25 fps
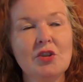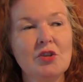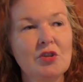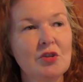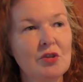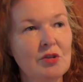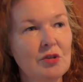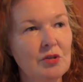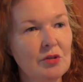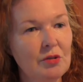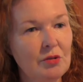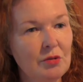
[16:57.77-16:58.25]

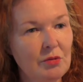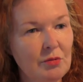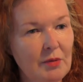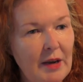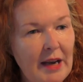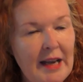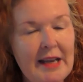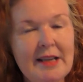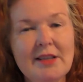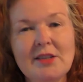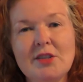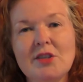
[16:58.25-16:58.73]
through
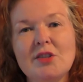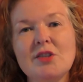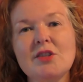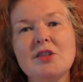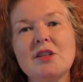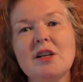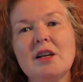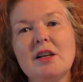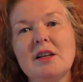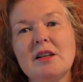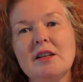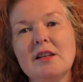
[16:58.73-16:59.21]

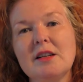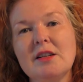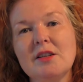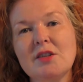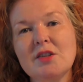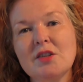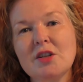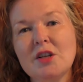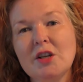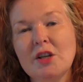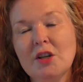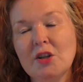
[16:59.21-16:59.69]

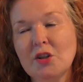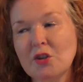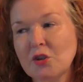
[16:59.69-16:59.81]
exercise,